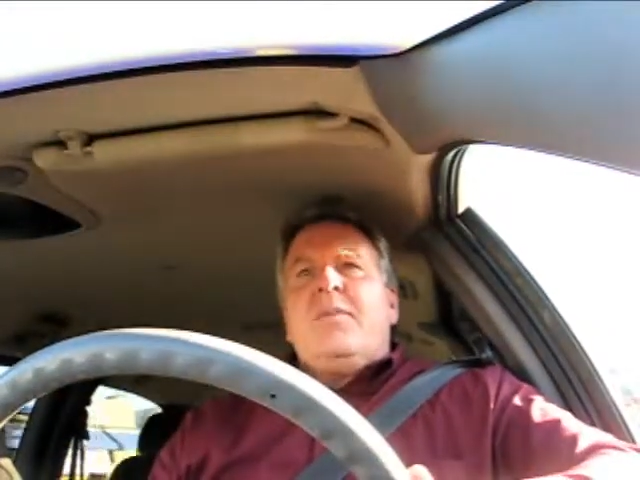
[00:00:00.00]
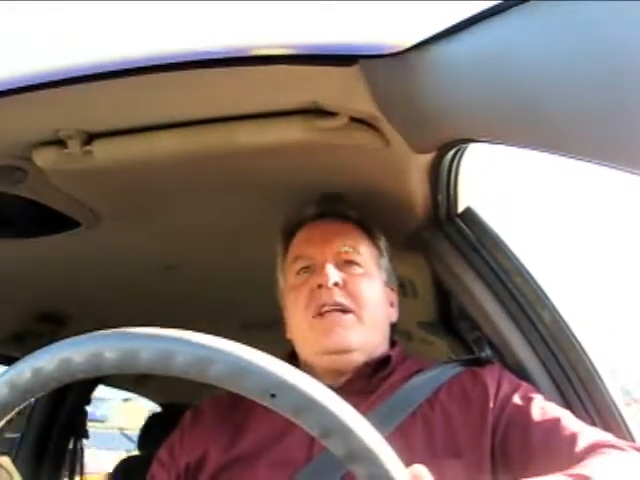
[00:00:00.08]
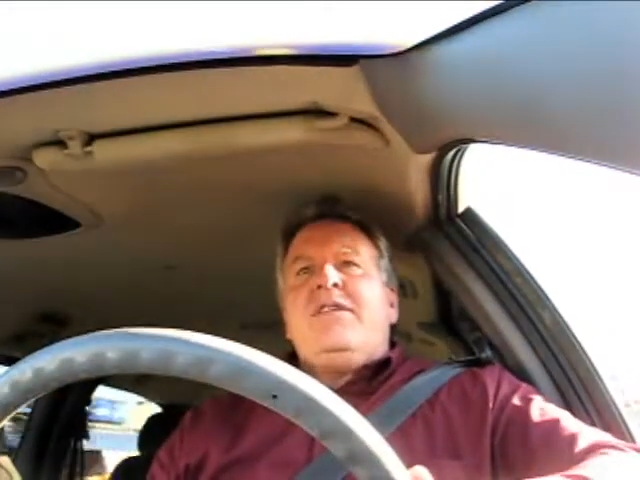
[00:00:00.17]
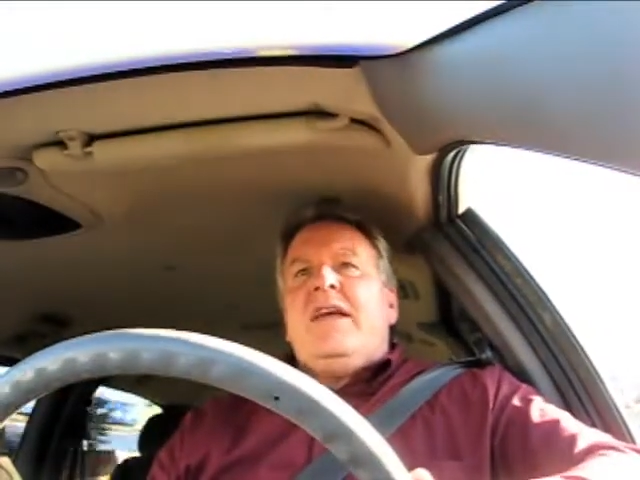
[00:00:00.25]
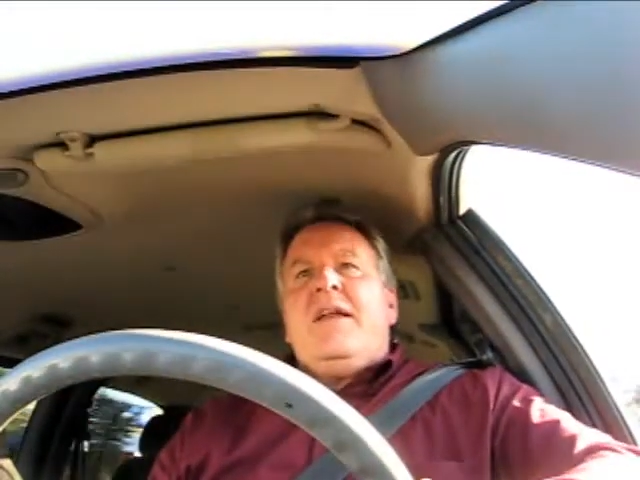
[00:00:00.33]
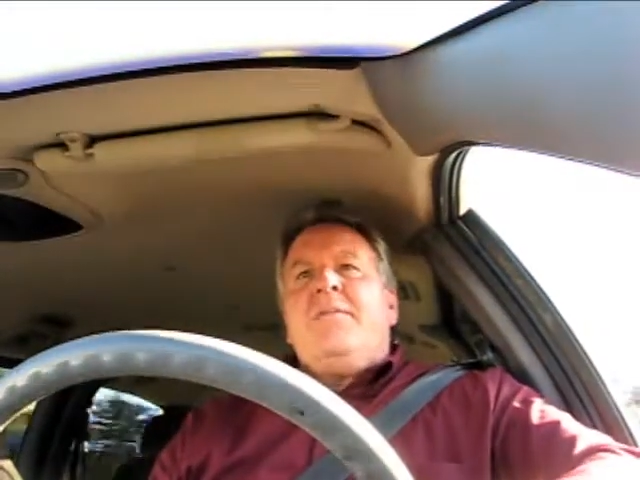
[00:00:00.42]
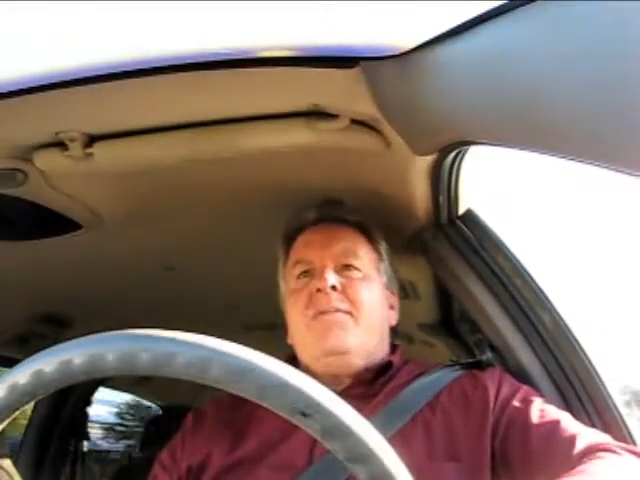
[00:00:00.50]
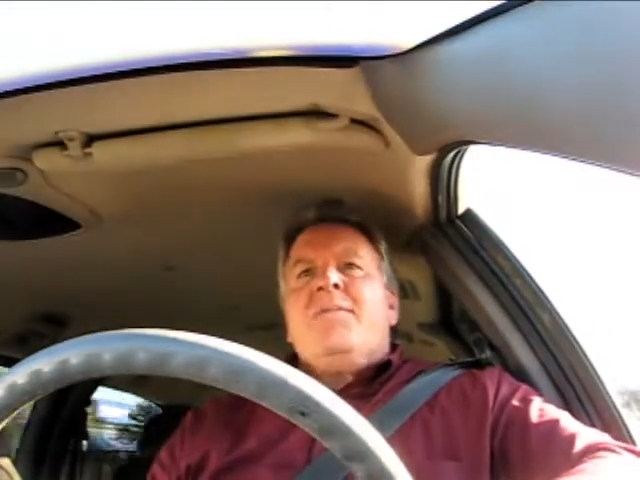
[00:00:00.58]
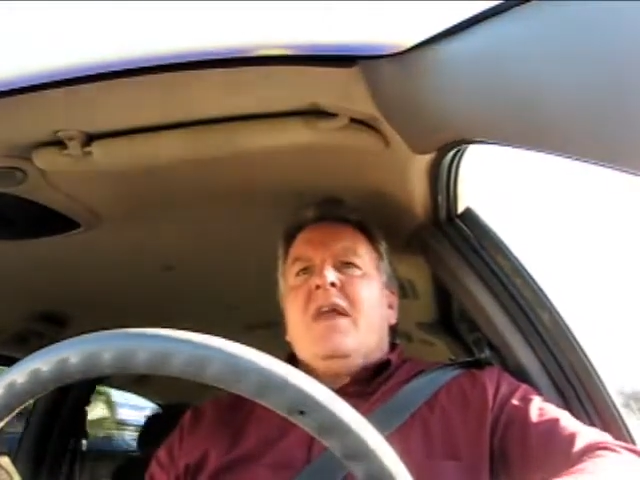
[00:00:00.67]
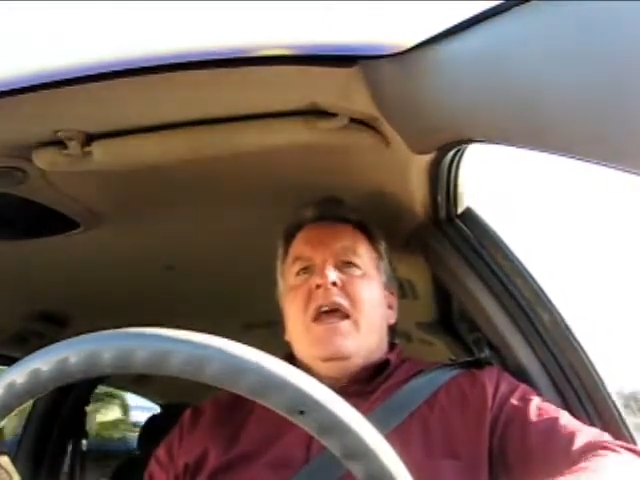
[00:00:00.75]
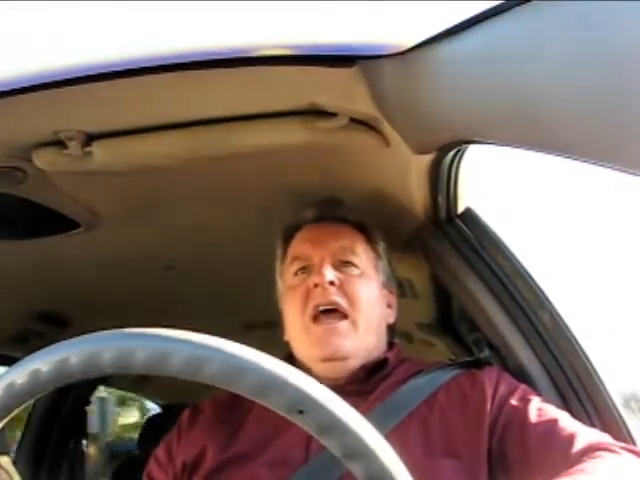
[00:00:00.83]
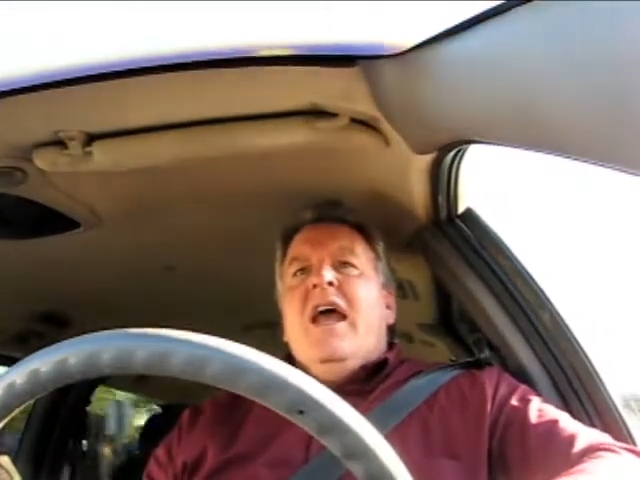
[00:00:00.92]
he said,
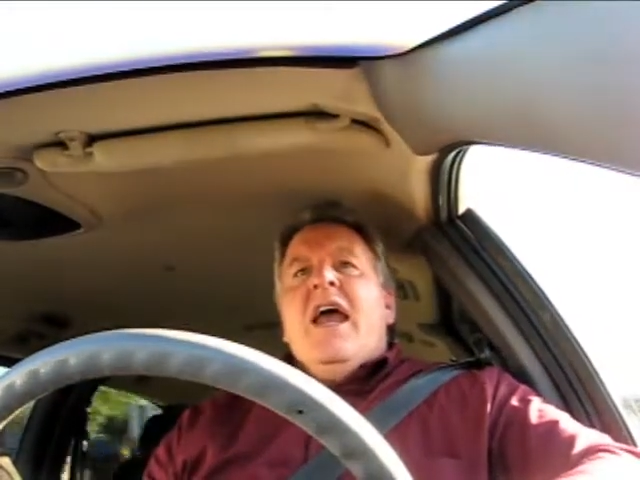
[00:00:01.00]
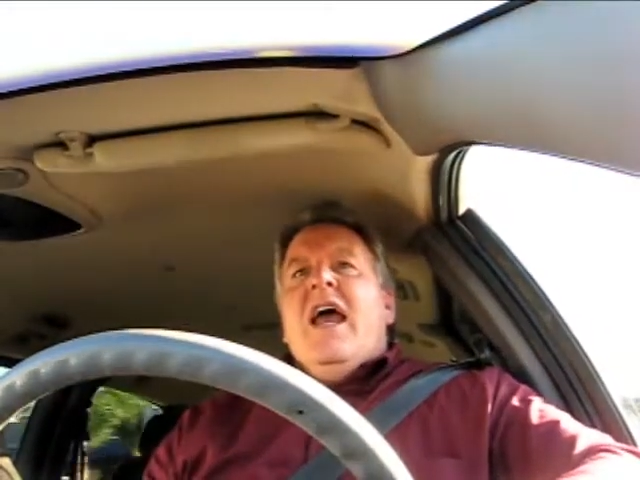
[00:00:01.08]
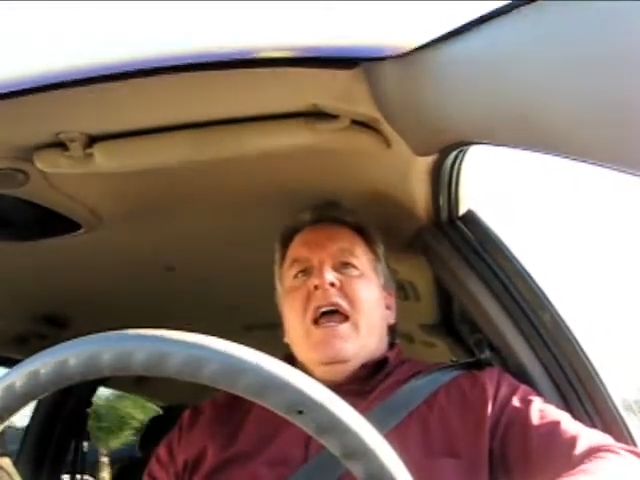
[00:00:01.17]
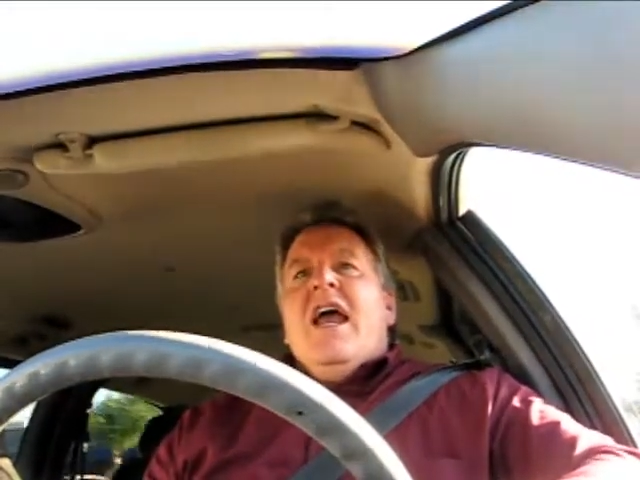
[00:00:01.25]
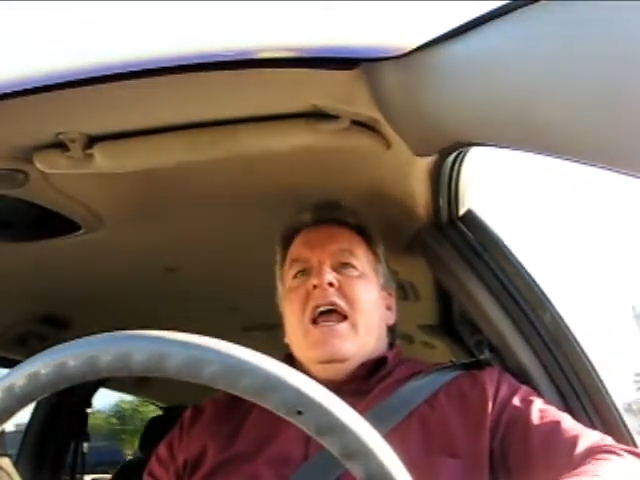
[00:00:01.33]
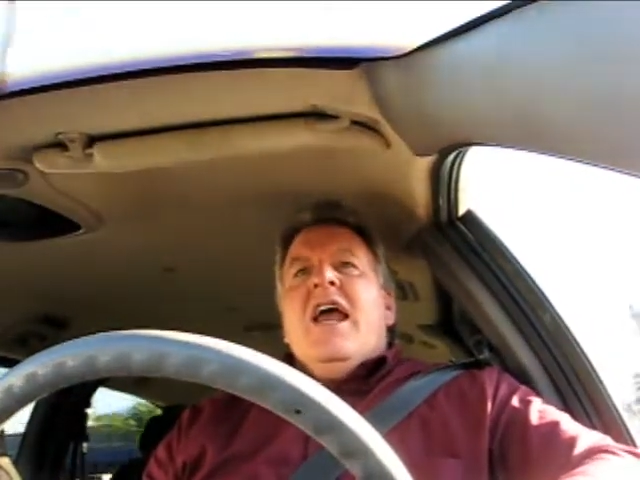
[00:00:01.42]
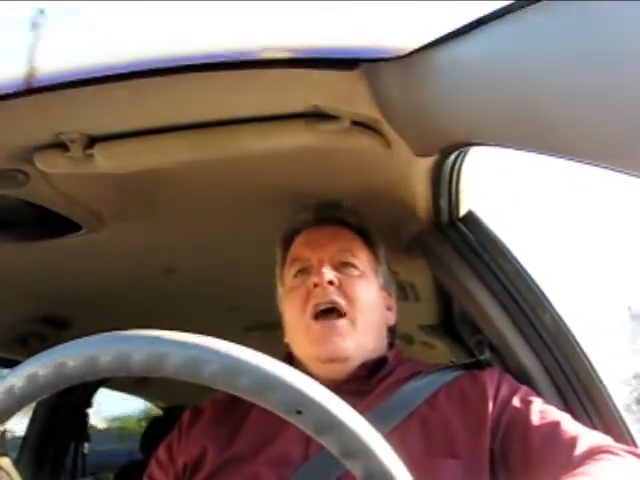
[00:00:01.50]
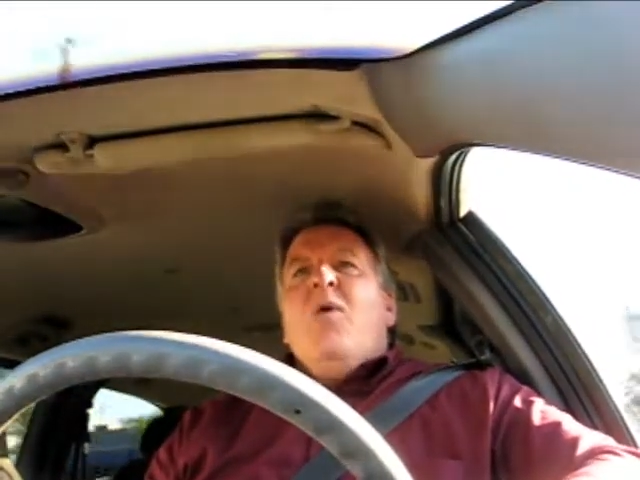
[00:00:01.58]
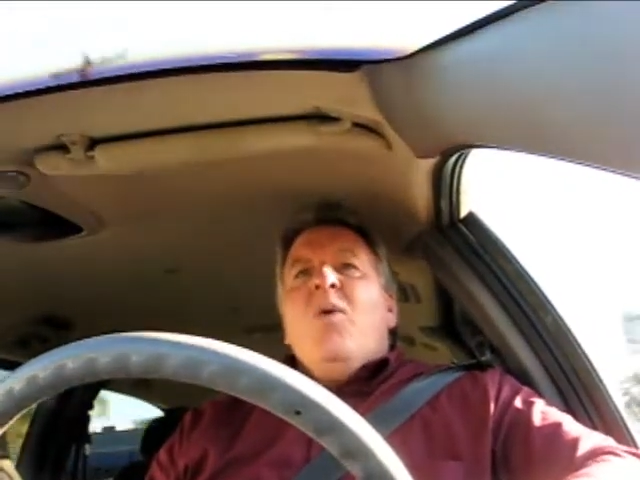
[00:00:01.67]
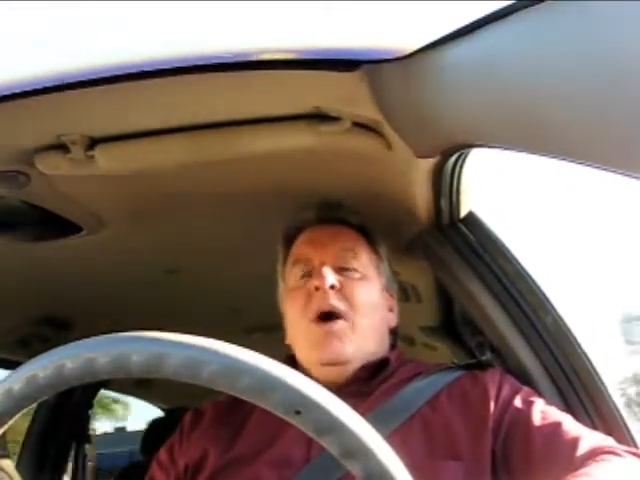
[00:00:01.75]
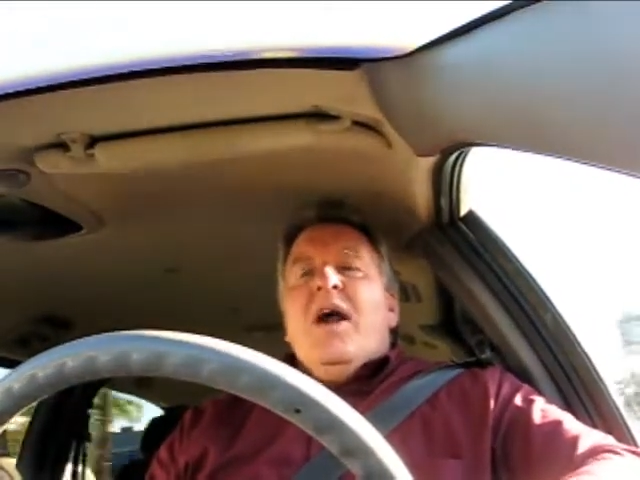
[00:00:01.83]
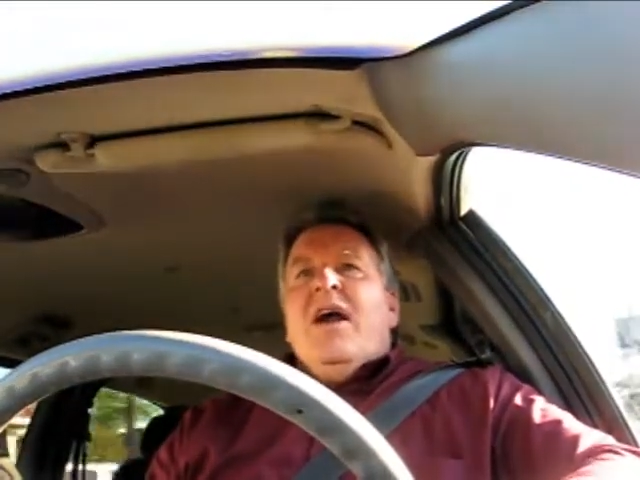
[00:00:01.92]

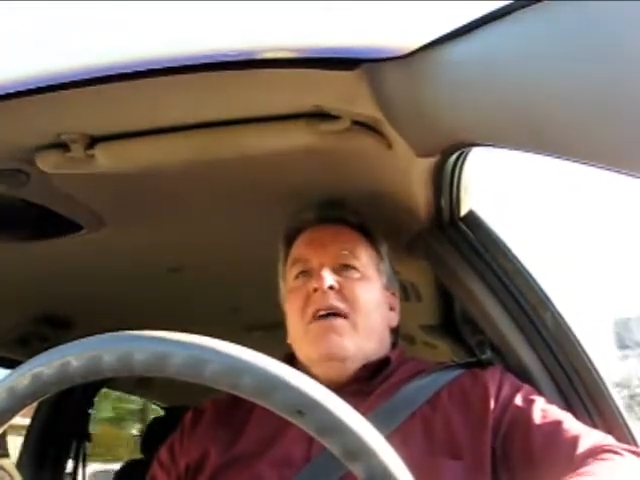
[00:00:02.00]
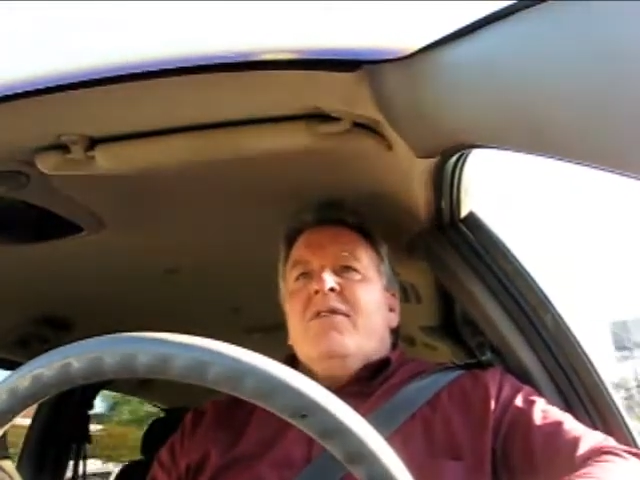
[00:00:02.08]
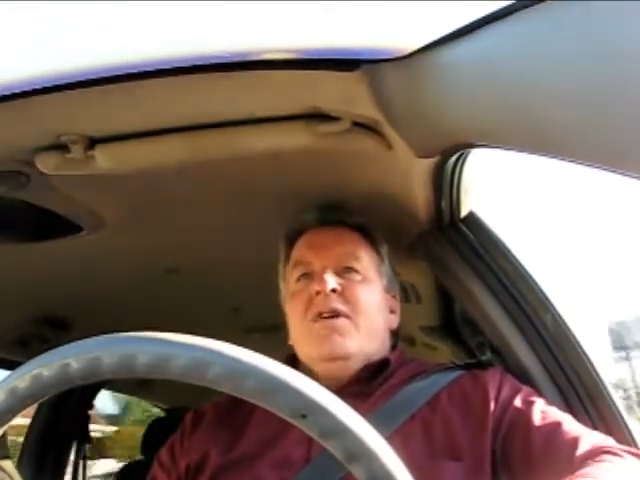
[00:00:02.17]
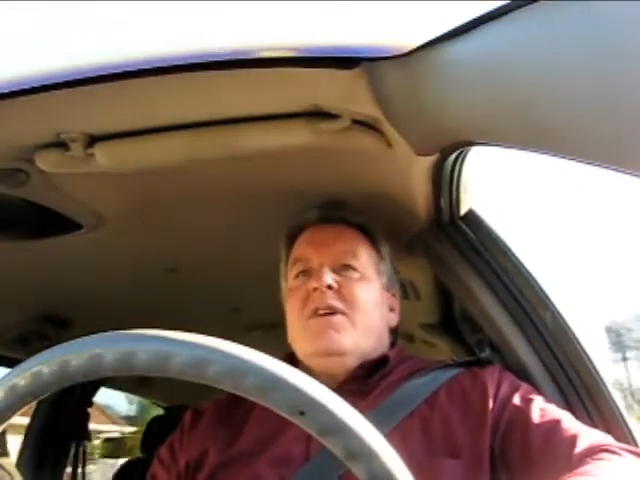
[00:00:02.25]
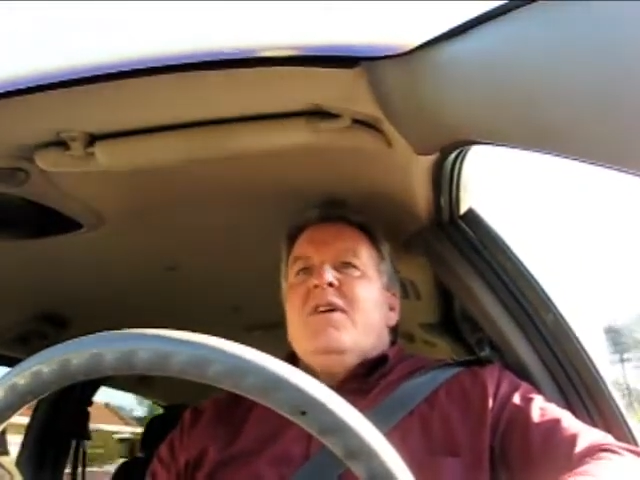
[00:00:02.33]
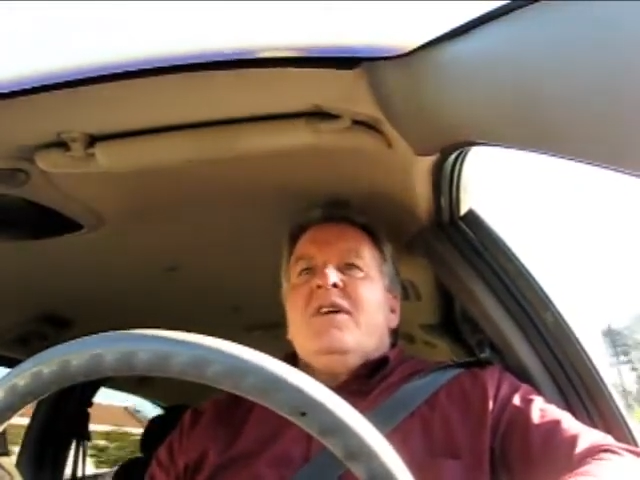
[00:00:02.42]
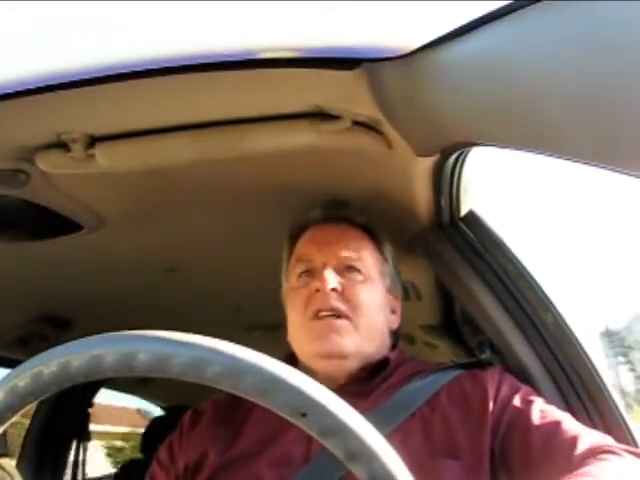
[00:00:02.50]
"Wherever you